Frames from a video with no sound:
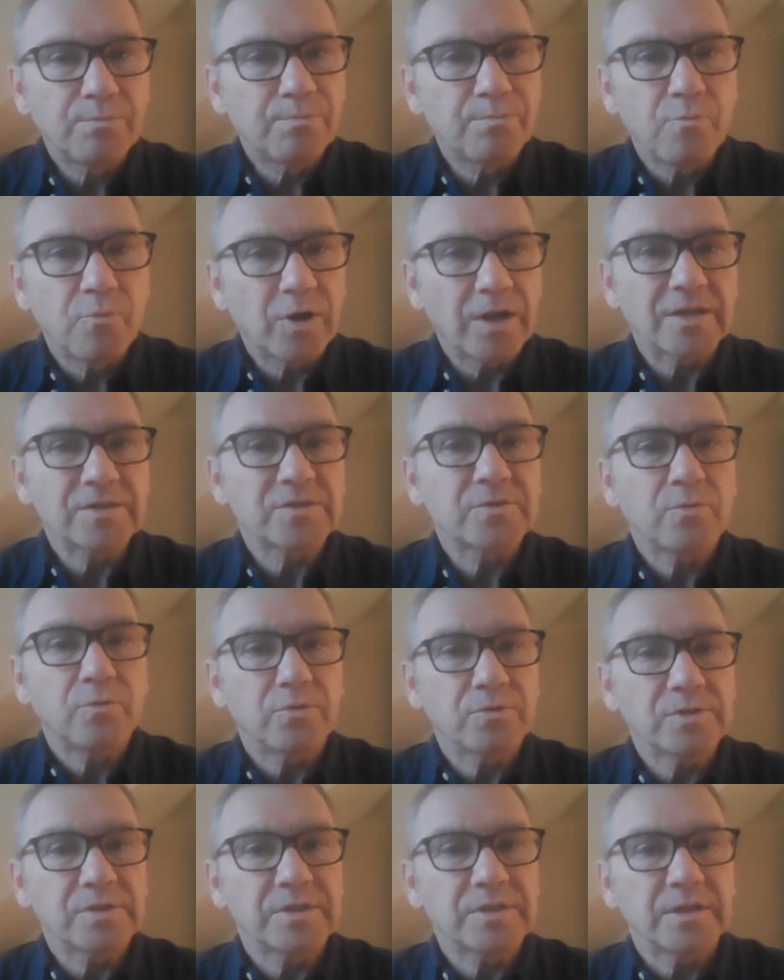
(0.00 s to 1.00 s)
more or less
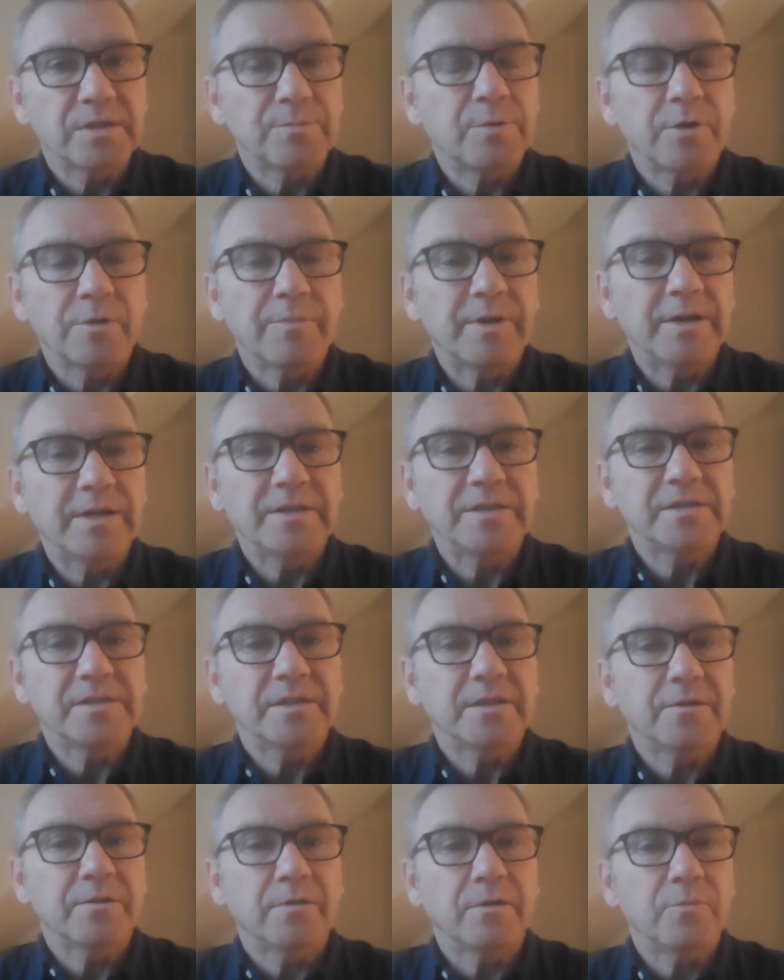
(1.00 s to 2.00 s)
quotes uh,
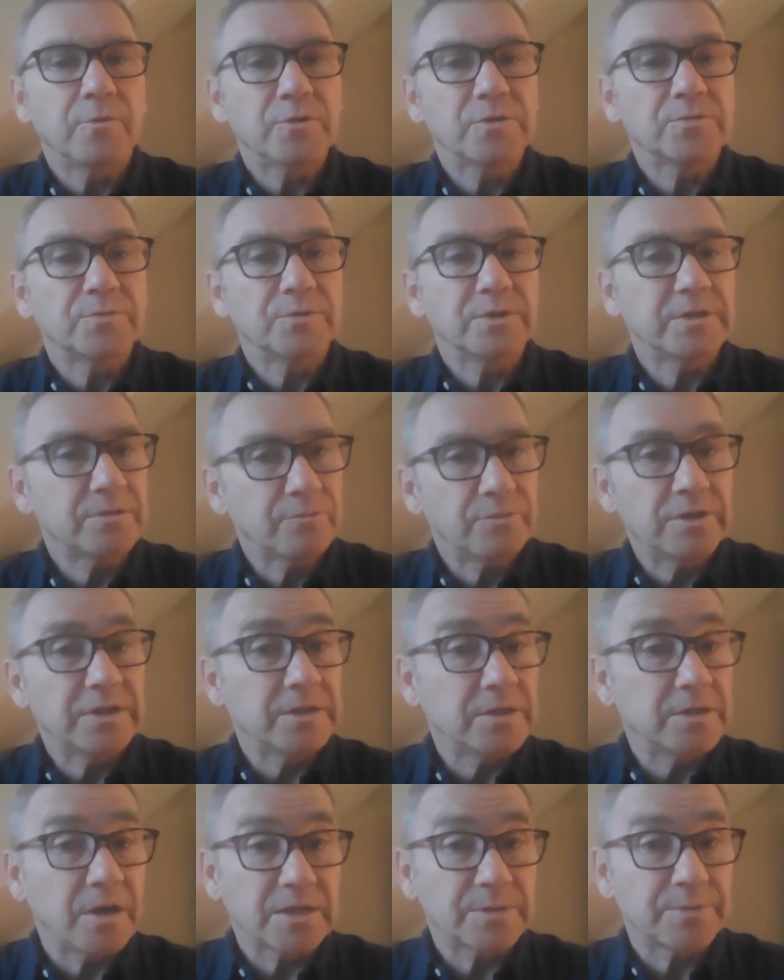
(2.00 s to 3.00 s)
Parmenides there almost when he when he
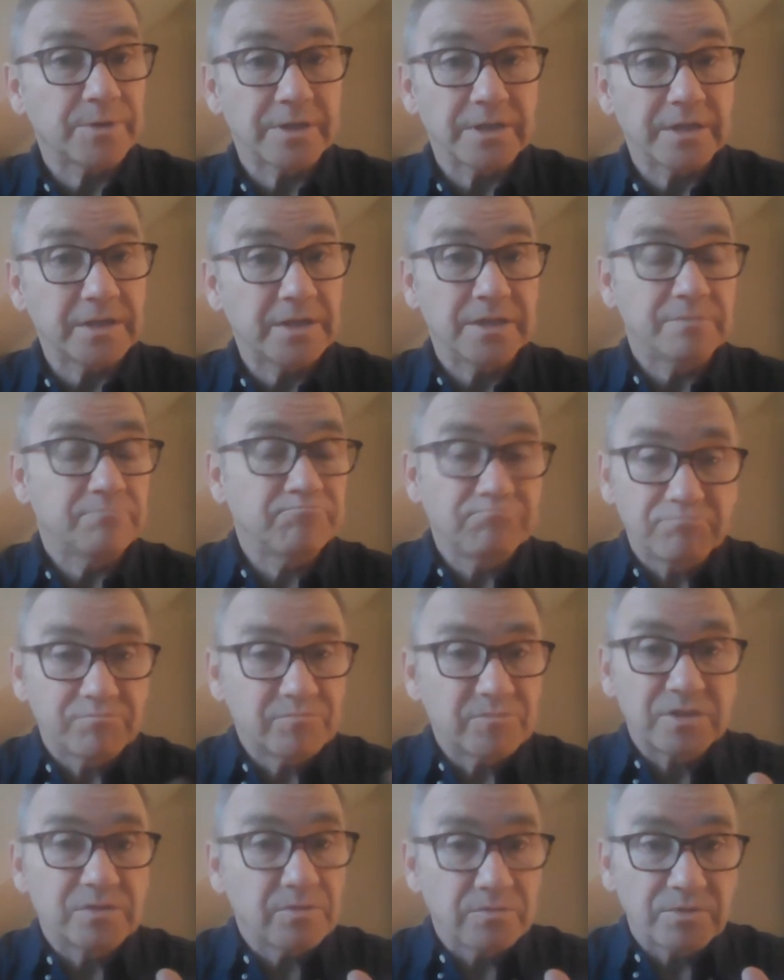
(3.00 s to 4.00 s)
talks about it, it
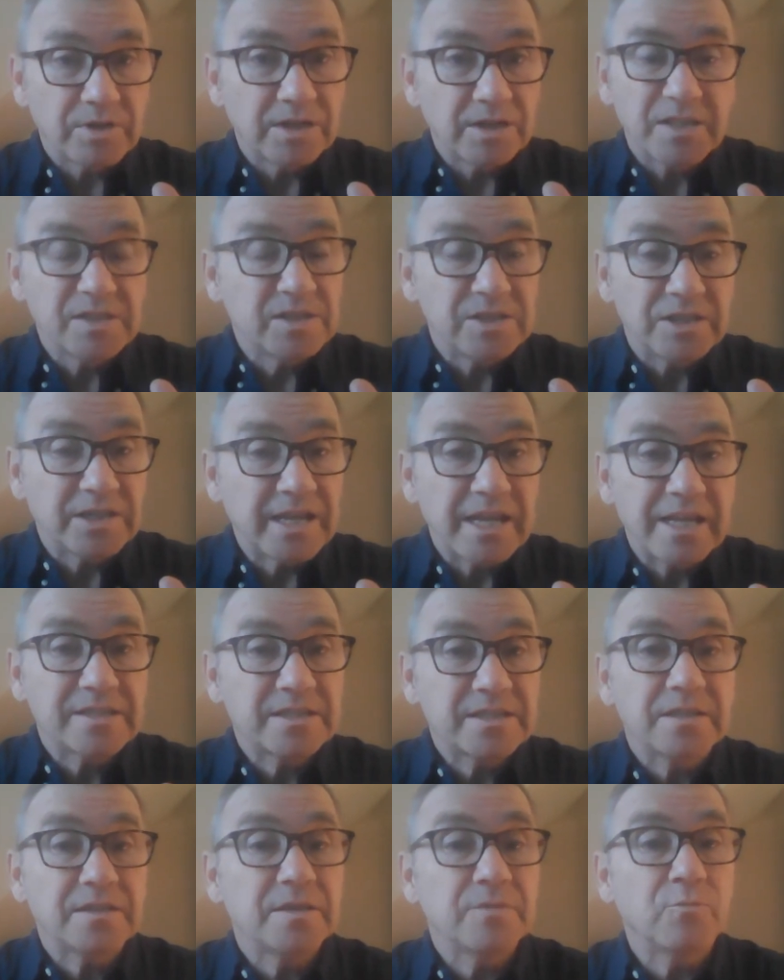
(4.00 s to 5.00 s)
that is, and you can't
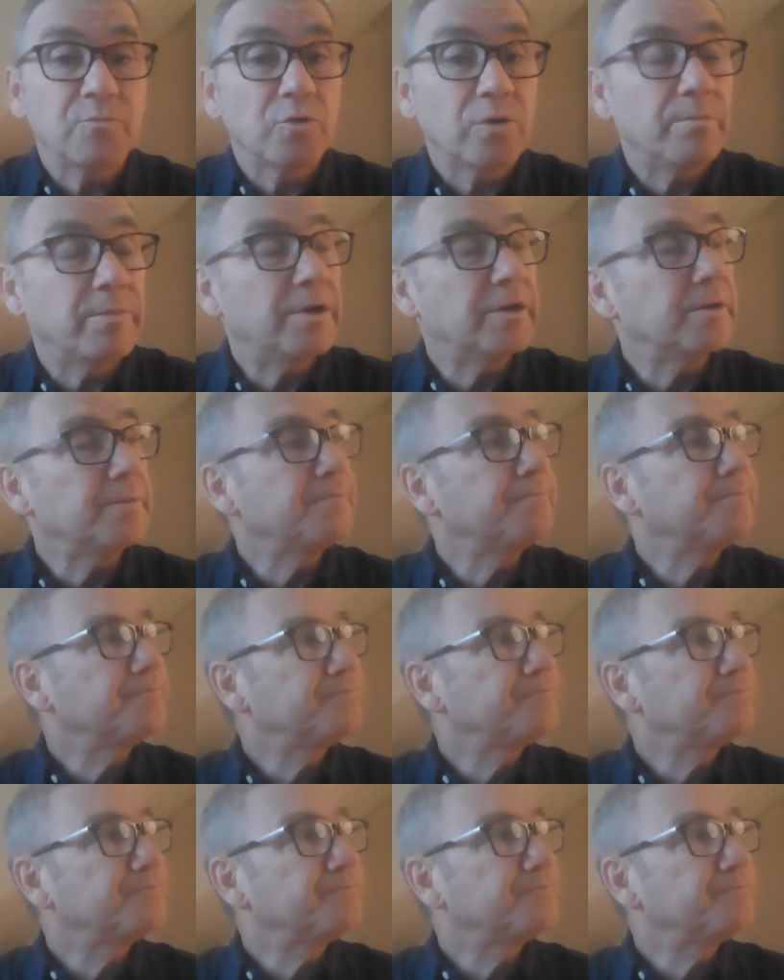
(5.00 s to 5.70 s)
say anything more about it.